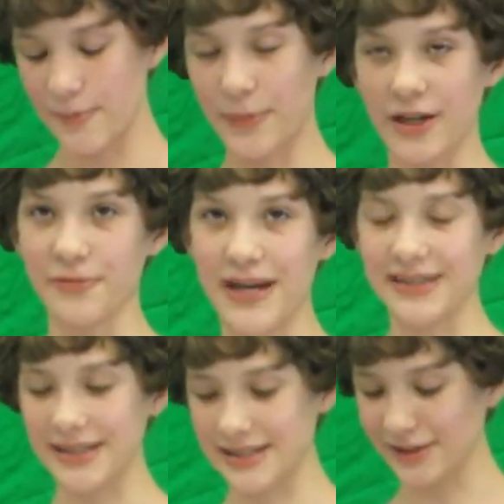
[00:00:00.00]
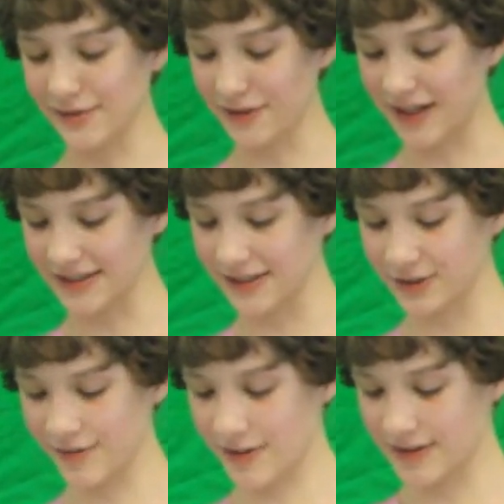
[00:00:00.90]
By the way, the date of our next
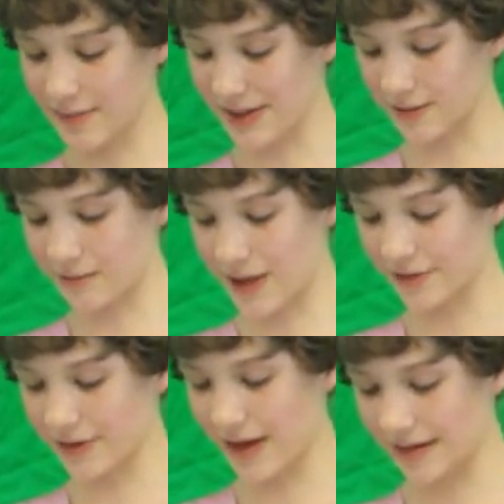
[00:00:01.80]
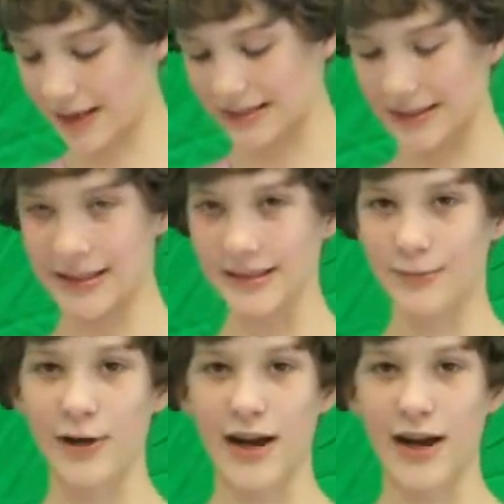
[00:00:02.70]
interviews depends on whether or not NASA needs more